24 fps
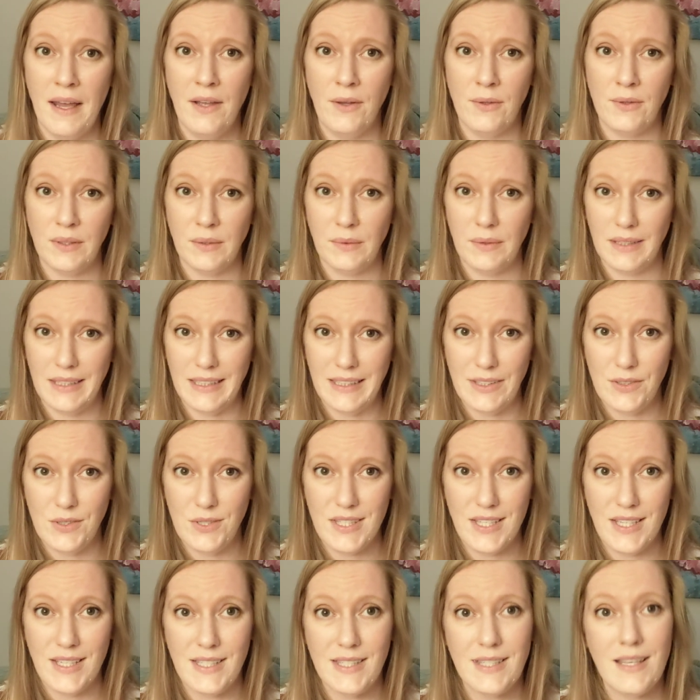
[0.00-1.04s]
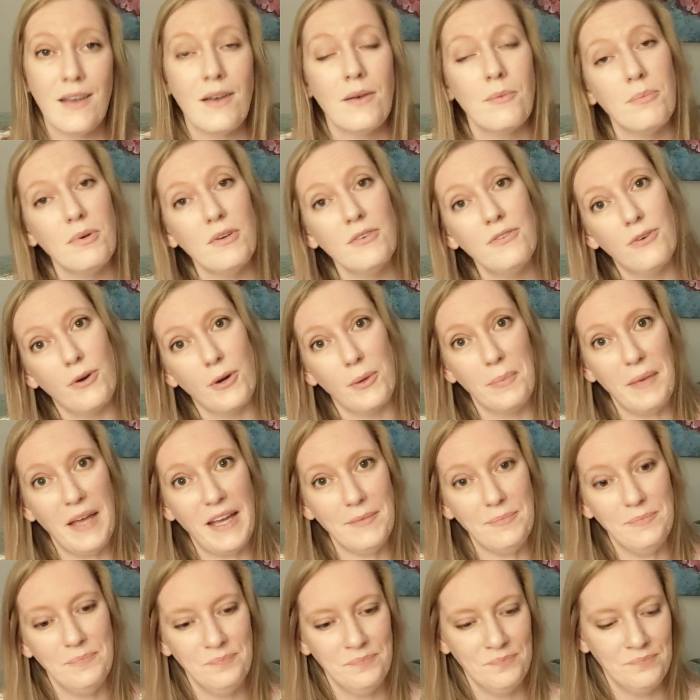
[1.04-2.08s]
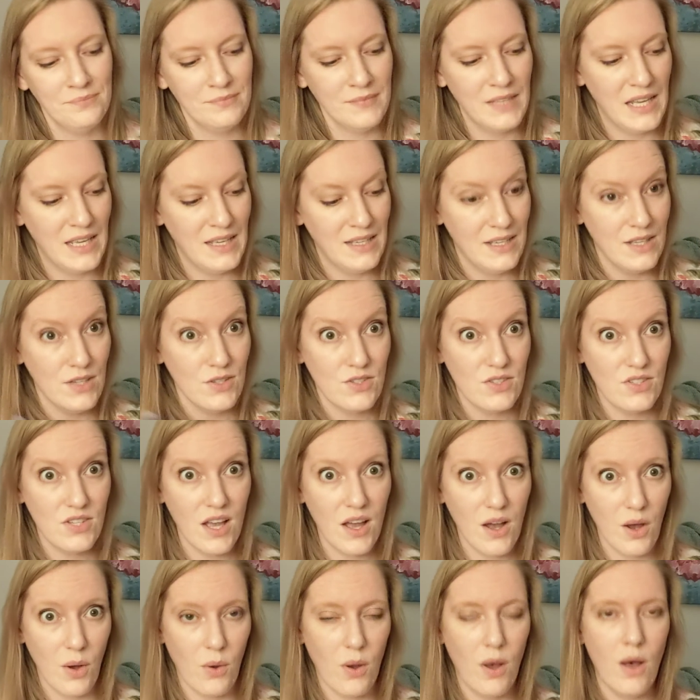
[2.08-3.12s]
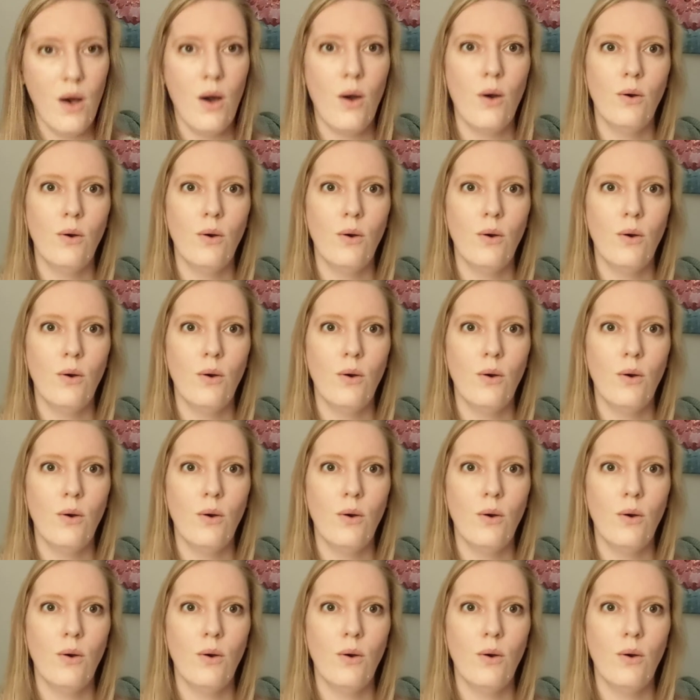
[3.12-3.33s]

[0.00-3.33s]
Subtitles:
I only really use this before bed. So,